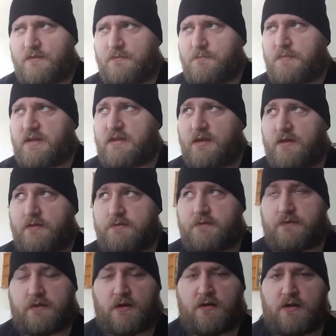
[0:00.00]
Because
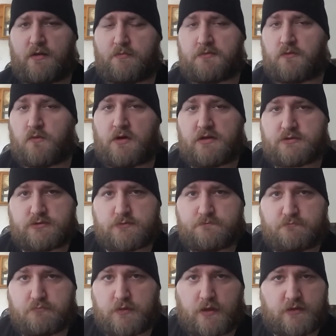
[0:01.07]
they're able to watch
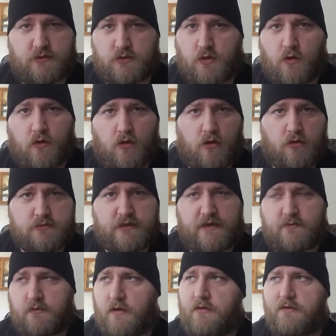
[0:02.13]
blood and gore all day
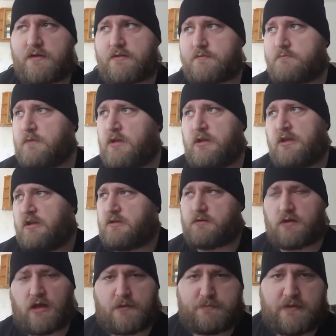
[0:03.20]
long and
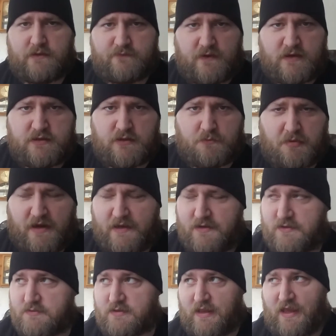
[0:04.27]
not be affected by it
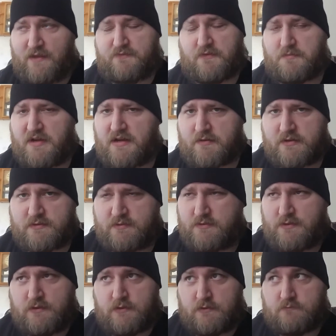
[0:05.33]
and laugh about it.
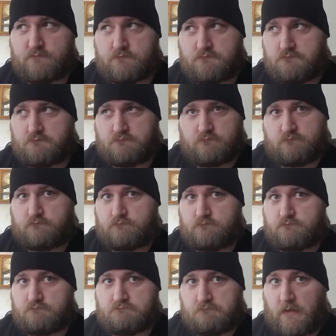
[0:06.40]

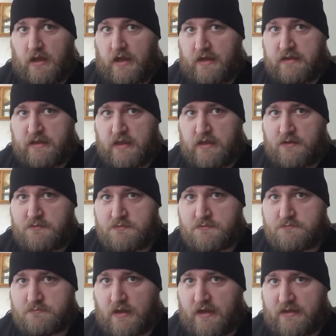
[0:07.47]
I can't.
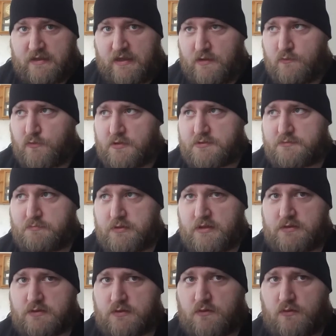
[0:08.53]
I can't watch
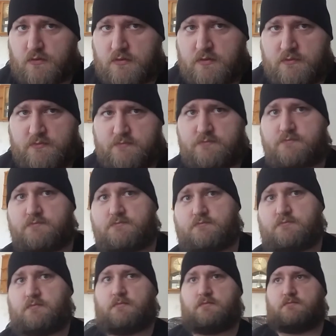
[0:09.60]
blood and gore.
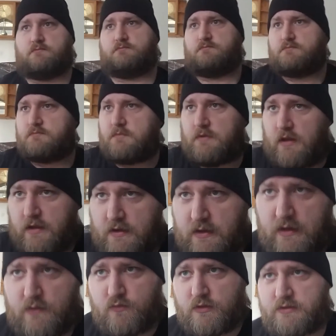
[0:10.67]
And
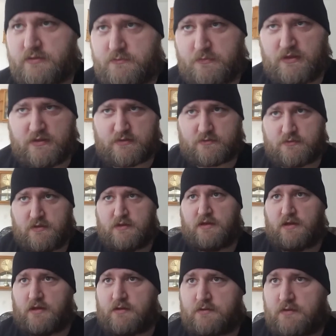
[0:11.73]
I will admit,
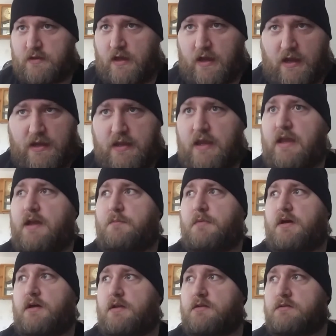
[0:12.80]
I am
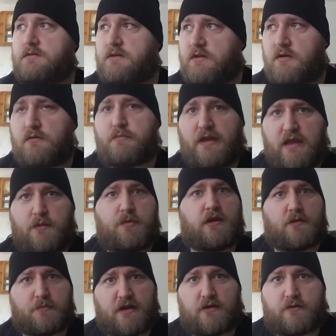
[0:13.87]
a little baby
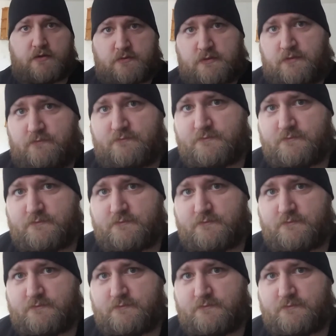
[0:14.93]
about it.